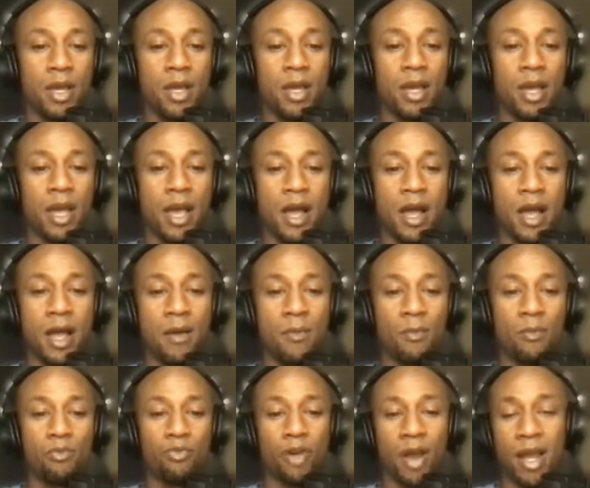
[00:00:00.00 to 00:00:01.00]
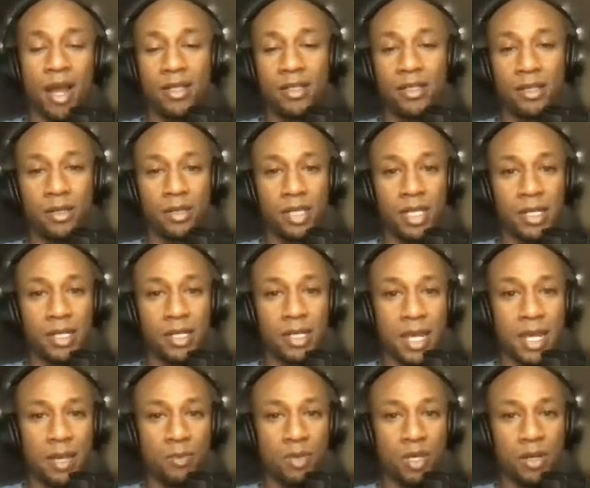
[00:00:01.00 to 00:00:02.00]
prior to the
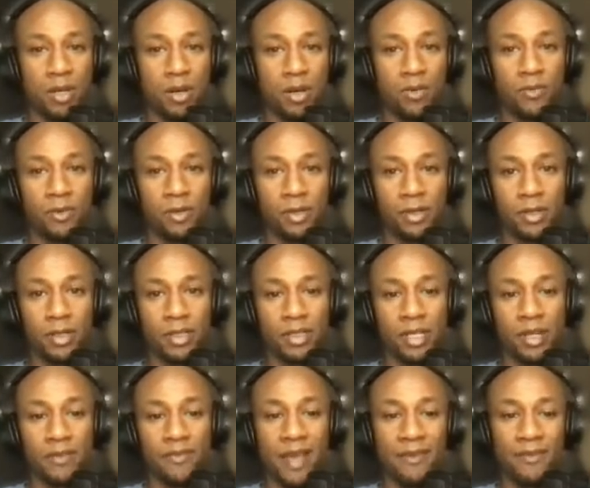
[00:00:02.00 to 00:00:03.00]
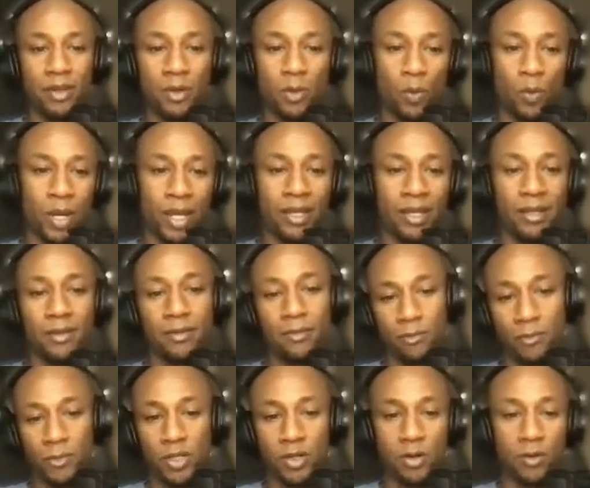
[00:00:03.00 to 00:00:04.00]
day being over, instead of having to wait,
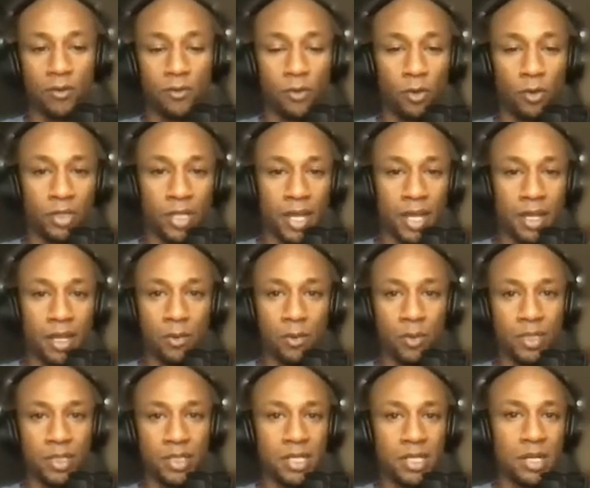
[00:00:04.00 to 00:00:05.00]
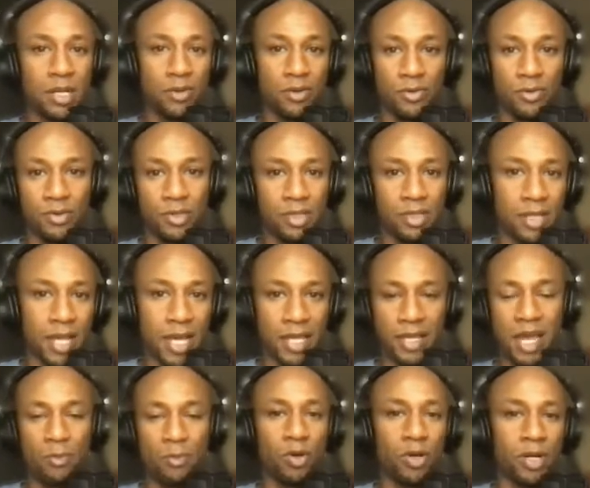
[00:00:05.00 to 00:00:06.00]
a full day in which the news at
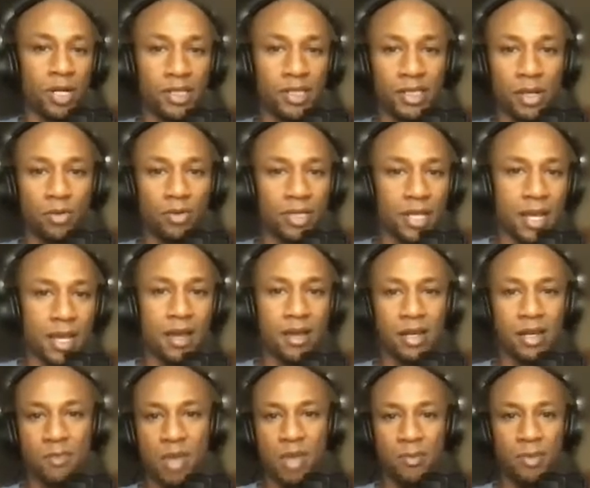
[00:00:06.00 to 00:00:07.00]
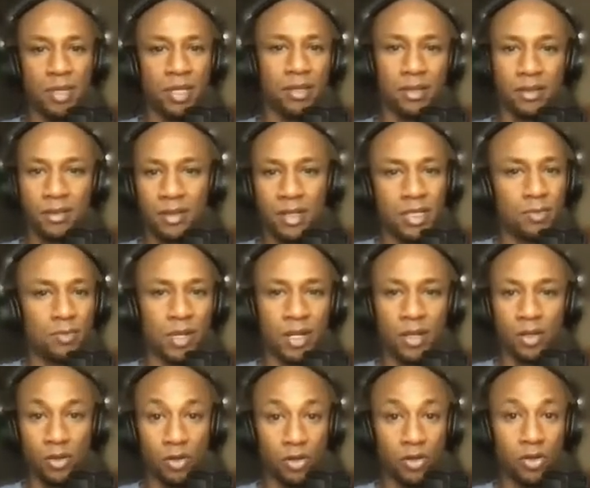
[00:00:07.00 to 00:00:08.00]
that point has settled down and maybe it's
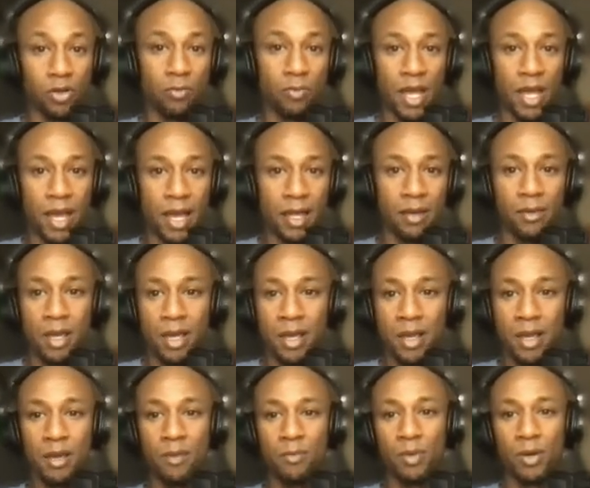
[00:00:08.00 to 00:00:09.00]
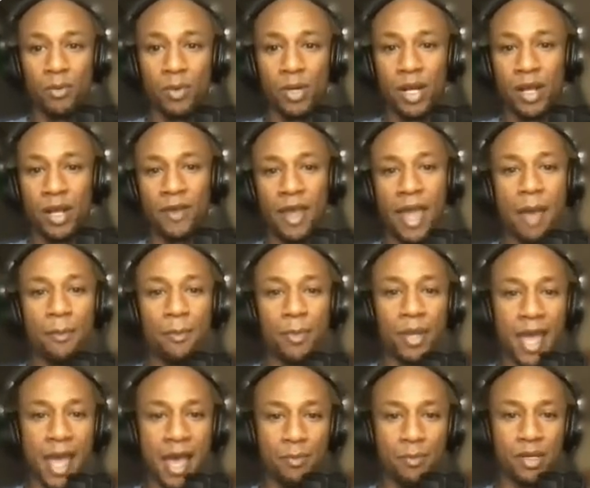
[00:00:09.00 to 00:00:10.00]
been good or bad, but whatever
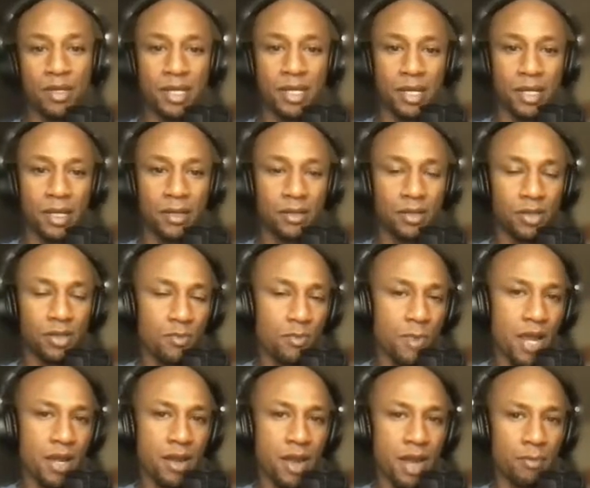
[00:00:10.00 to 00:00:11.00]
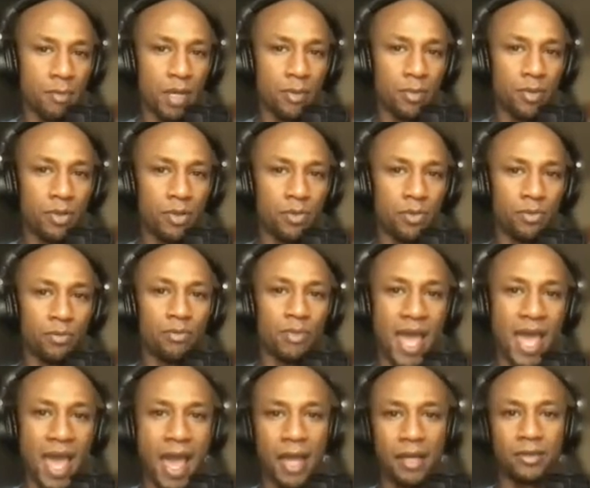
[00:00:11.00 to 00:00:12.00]
happened, and you might not be able to
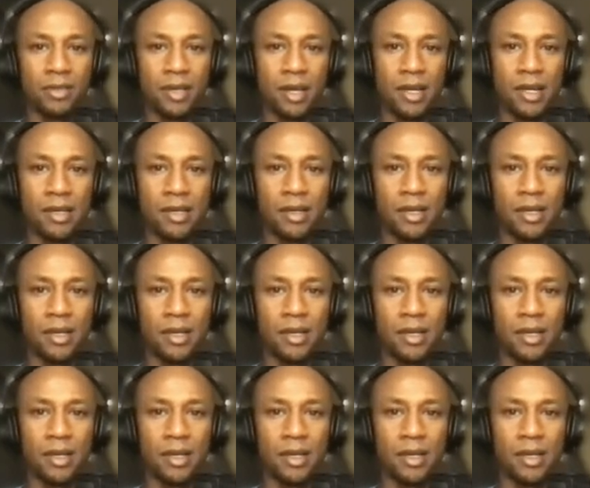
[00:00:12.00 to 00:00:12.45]
act on it.